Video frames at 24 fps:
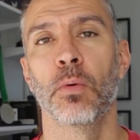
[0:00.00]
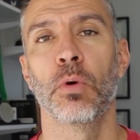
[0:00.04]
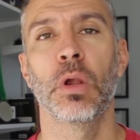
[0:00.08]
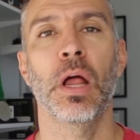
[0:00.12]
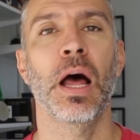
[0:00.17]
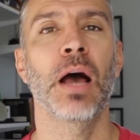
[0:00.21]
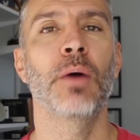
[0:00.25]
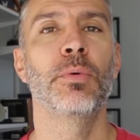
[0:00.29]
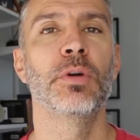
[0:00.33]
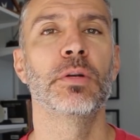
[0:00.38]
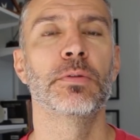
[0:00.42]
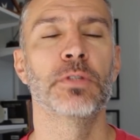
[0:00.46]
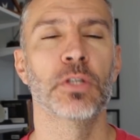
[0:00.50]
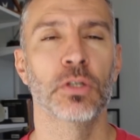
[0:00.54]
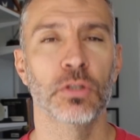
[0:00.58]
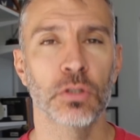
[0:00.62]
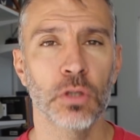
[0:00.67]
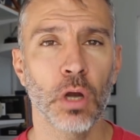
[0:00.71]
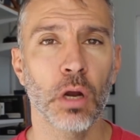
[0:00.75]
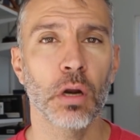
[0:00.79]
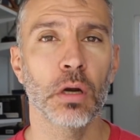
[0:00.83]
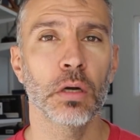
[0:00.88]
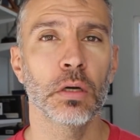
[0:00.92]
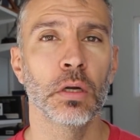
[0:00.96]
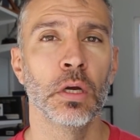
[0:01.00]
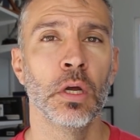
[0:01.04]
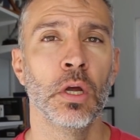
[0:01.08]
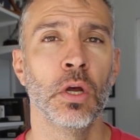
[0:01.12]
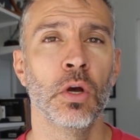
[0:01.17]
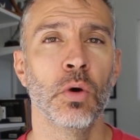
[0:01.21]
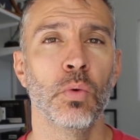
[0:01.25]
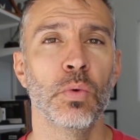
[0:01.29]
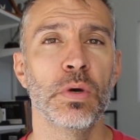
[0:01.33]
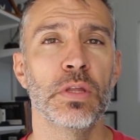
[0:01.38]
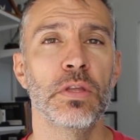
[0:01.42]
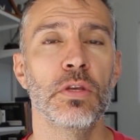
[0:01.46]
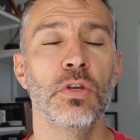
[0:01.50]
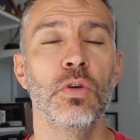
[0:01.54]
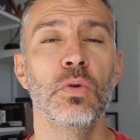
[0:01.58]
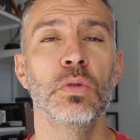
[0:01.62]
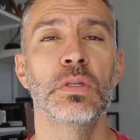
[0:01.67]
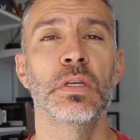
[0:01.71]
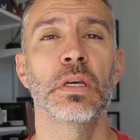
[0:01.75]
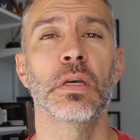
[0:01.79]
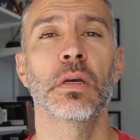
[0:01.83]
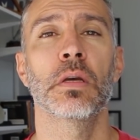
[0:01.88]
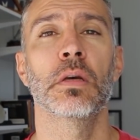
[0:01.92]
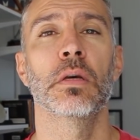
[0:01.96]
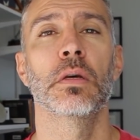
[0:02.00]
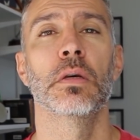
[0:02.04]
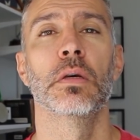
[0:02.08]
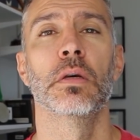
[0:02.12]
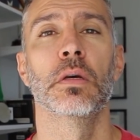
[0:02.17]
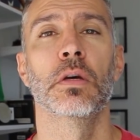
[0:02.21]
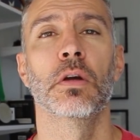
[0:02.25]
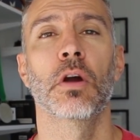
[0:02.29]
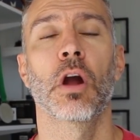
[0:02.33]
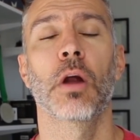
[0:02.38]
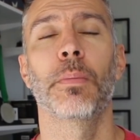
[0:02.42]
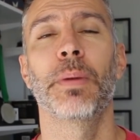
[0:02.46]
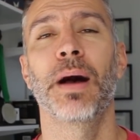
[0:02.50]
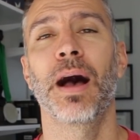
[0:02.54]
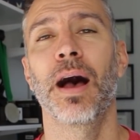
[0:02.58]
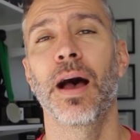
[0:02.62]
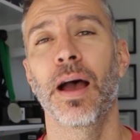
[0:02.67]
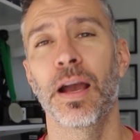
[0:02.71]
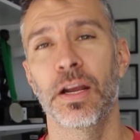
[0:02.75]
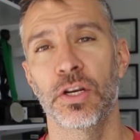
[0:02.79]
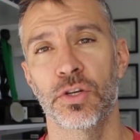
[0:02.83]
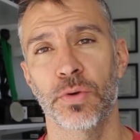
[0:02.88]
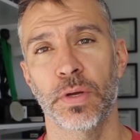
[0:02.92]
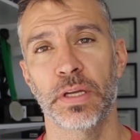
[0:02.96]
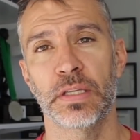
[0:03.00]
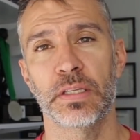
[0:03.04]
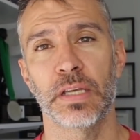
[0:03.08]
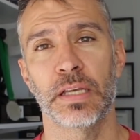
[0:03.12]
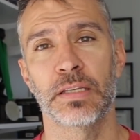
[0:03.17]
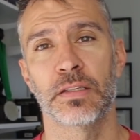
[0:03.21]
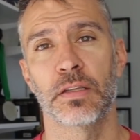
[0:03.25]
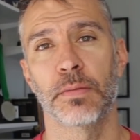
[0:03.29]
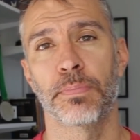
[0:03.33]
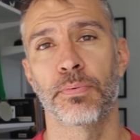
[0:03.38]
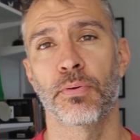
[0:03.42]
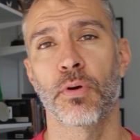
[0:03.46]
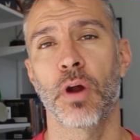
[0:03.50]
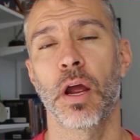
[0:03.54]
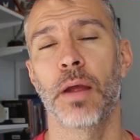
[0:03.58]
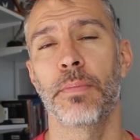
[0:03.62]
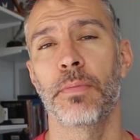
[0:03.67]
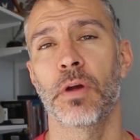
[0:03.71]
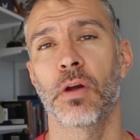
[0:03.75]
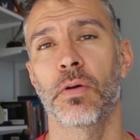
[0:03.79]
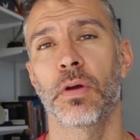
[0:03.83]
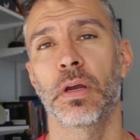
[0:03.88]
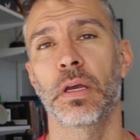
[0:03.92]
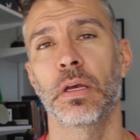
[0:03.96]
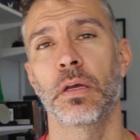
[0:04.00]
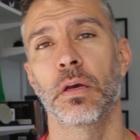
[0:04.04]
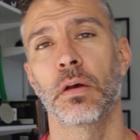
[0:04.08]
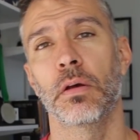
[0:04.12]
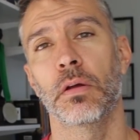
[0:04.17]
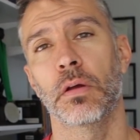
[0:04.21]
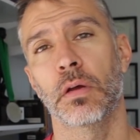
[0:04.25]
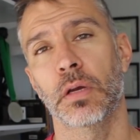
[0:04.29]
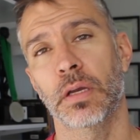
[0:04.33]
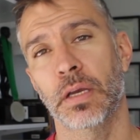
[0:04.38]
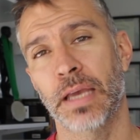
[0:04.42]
Well, I would start with using carbohydrates as the primary